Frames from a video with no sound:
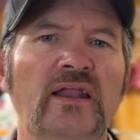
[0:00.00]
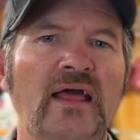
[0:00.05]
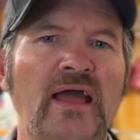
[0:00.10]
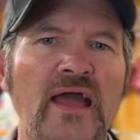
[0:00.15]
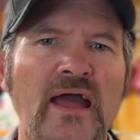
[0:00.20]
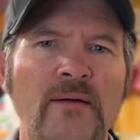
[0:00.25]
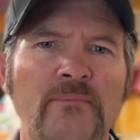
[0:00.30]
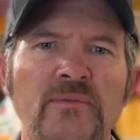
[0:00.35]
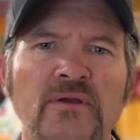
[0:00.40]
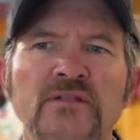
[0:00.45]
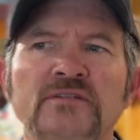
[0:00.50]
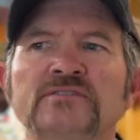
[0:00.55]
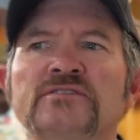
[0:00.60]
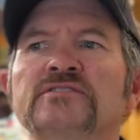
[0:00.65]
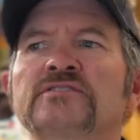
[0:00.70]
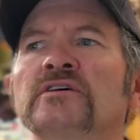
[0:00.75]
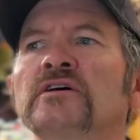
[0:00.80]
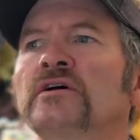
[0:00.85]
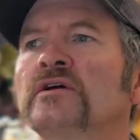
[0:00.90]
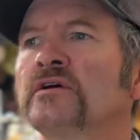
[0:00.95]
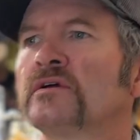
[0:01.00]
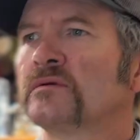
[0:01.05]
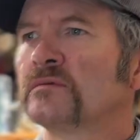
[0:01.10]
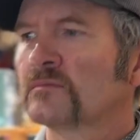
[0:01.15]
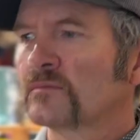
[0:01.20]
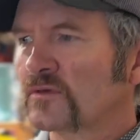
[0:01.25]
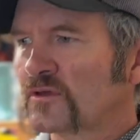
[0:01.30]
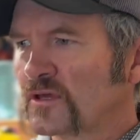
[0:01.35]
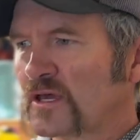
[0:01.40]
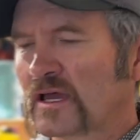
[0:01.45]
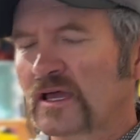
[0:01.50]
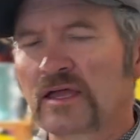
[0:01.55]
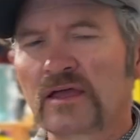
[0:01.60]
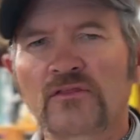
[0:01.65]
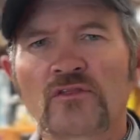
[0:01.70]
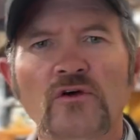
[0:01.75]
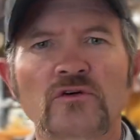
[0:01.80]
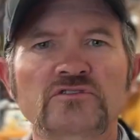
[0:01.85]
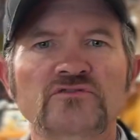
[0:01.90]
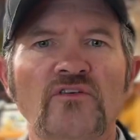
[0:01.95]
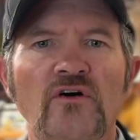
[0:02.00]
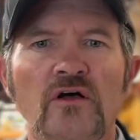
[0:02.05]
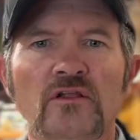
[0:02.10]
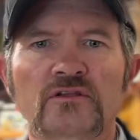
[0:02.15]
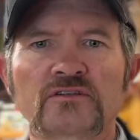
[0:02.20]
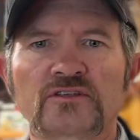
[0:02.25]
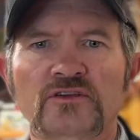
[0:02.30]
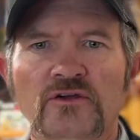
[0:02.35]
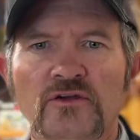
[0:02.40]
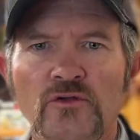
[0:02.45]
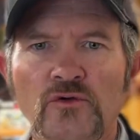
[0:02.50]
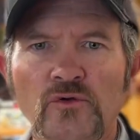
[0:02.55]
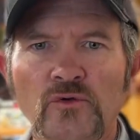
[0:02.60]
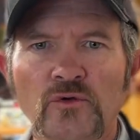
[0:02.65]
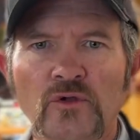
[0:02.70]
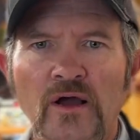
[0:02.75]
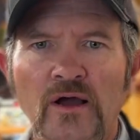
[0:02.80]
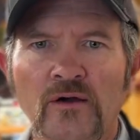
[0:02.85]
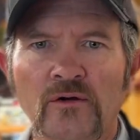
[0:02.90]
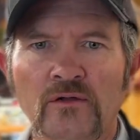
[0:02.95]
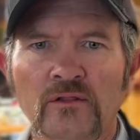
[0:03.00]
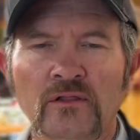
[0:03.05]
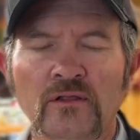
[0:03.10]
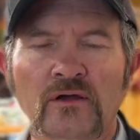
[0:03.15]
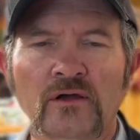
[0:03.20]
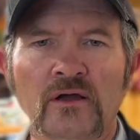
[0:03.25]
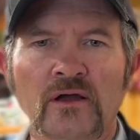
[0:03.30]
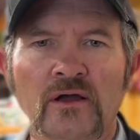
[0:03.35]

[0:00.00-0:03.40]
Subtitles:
happens, kick in those voluntary hoot owl